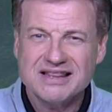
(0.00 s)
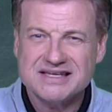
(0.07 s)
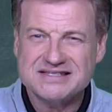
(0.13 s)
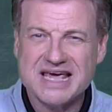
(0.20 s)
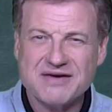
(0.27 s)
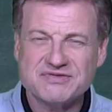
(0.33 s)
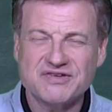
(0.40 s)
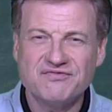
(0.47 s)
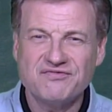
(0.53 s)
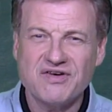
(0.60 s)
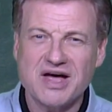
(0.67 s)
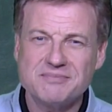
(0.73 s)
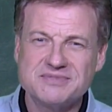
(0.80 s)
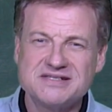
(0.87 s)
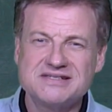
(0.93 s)
Let's have some
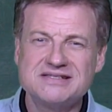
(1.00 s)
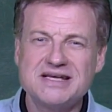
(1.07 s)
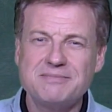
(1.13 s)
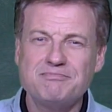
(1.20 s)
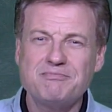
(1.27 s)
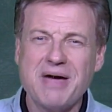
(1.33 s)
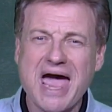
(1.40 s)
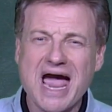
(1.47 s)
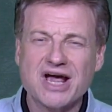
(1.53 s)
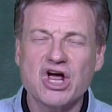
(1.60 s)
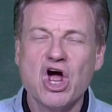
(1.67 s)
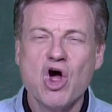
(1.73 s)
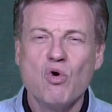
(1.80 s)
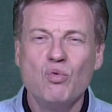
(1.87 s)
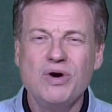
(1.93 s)
fun. Sit back,
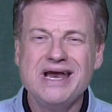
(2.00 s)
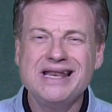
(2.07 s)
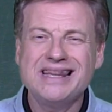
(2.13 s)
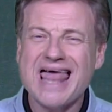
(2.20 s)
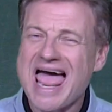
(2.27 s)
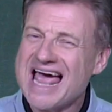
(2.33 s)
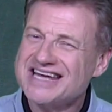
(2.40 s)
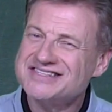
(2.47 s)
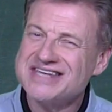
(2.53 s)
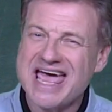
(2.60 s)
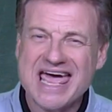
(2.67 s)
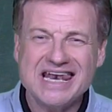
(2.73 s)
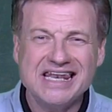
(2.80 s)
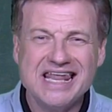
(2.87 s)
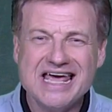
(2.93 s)
relax,
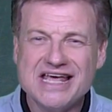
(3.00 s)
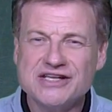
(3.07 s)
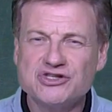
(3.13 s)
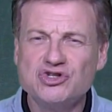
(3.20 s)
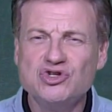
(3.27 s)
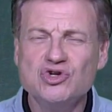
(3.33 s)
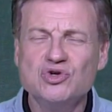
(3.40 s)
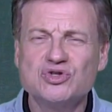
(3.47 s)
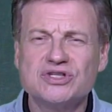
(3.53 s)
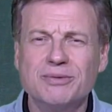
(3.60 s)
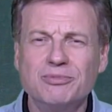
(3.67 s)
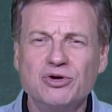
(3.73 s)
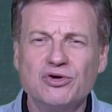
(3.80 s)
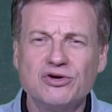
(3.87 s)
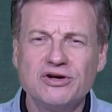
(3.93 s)
and let's do
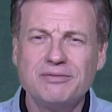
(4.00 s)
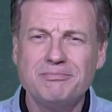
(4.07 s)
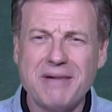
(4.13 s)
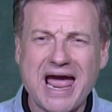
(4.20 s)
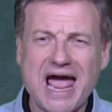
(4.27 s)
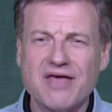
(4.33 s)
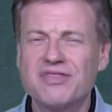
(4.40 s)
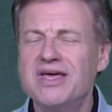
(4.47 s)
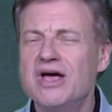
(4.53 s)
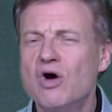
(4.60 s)
some good math.